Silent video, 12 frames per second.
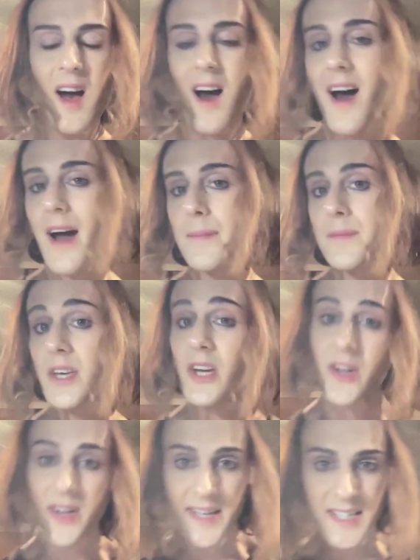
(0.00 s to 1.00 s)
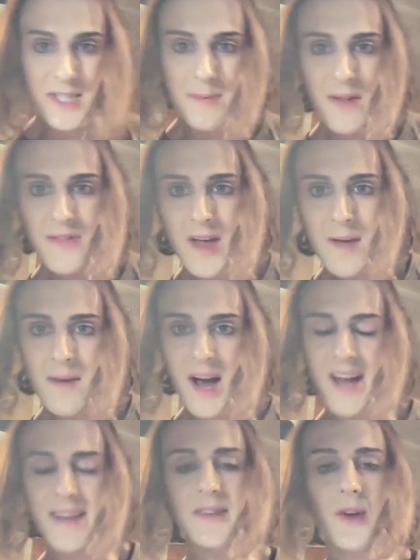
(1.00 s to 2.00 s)
I'm curious about them.
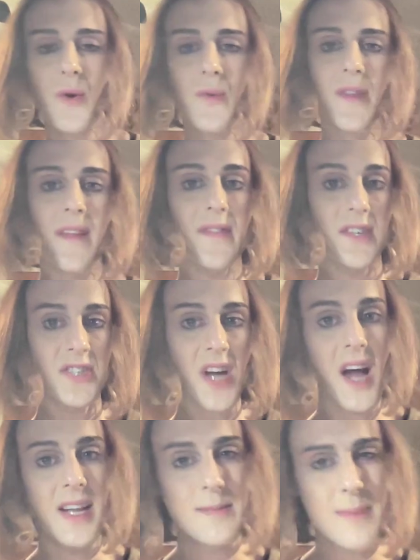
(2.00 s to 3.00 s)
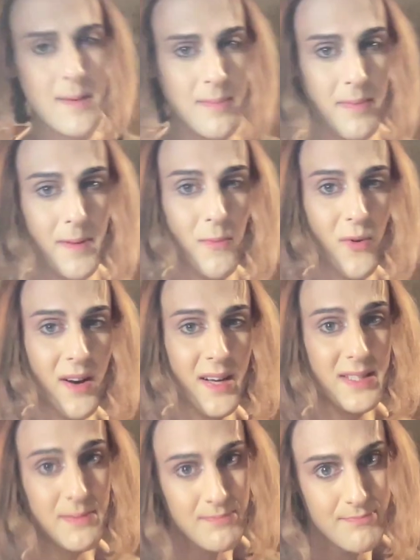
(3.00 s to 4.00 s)
I know that the shot is probably
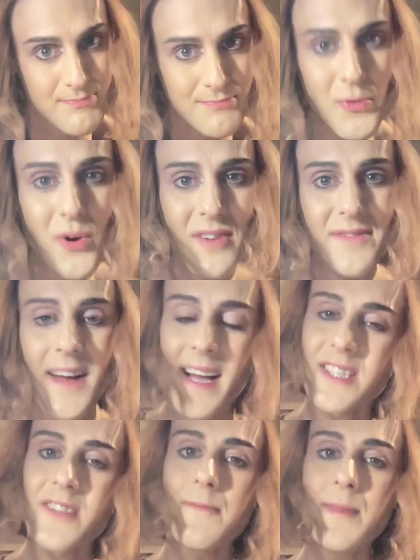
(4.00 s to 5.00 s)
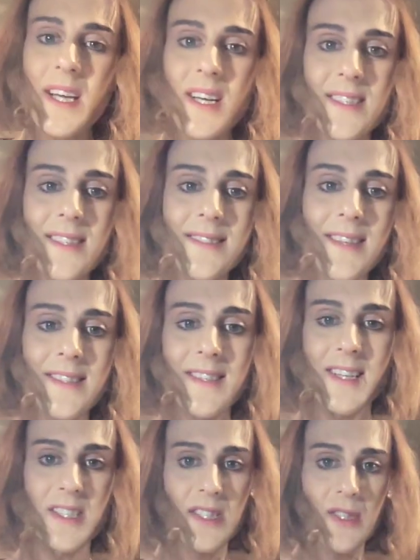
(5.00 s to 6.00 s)
more effective because it
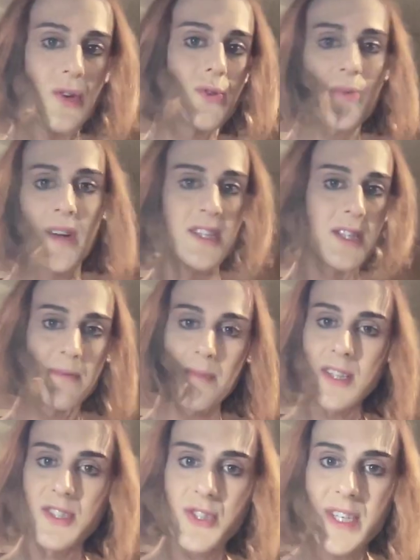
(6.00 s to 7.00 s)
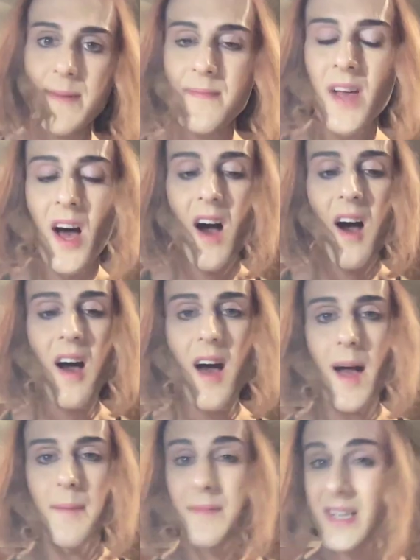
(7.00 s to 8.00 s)
just goes right into the bloodstream.
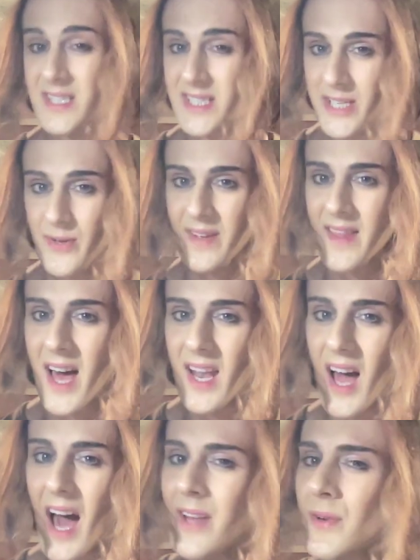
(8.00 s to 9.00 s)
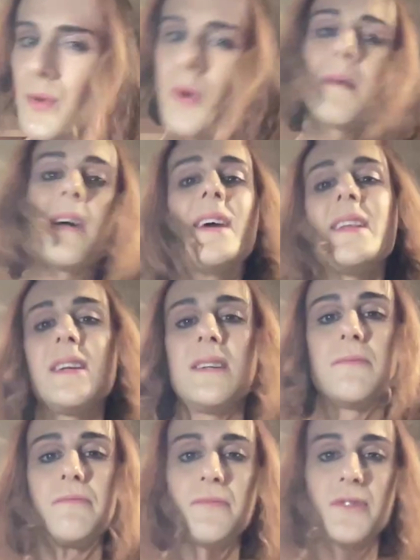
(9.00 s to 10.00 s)
I'm considering that. I don't know about any
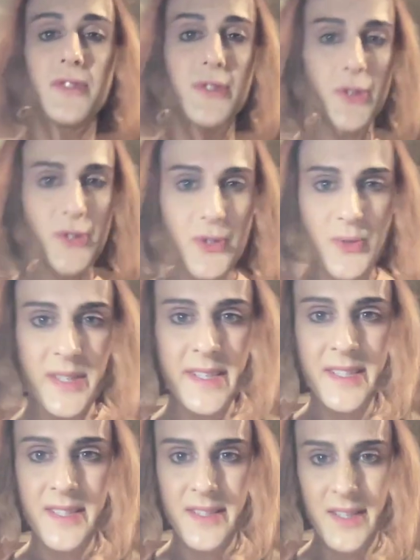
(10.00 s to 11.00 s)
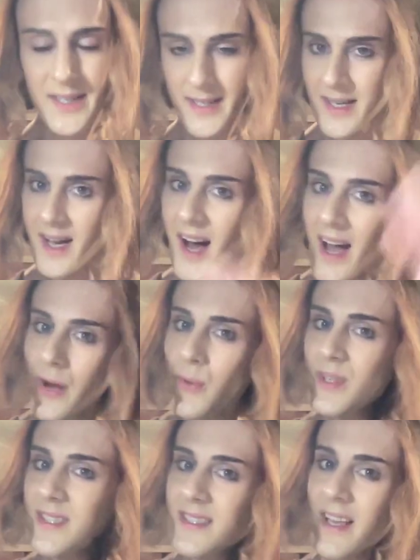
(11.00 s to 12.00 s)
surgeries. I
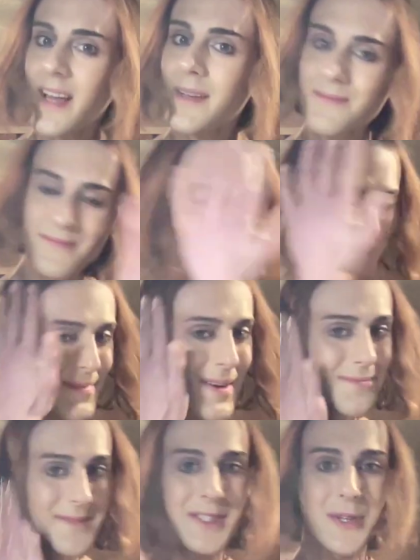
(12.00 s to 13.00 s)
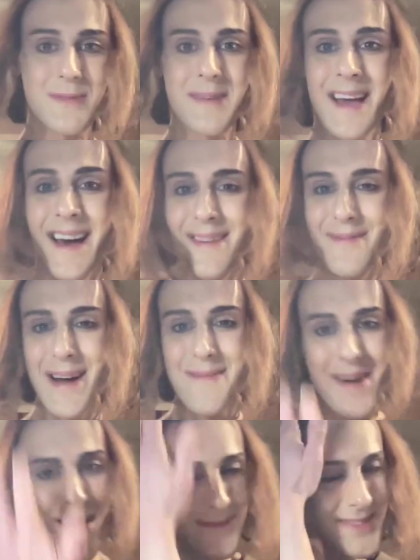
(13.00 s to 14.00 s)
always say, my
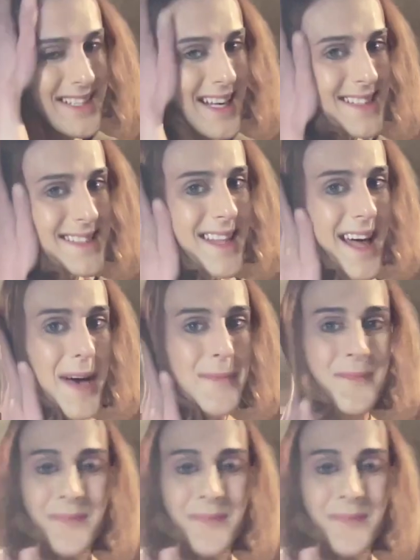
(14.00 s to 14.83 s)
mom says that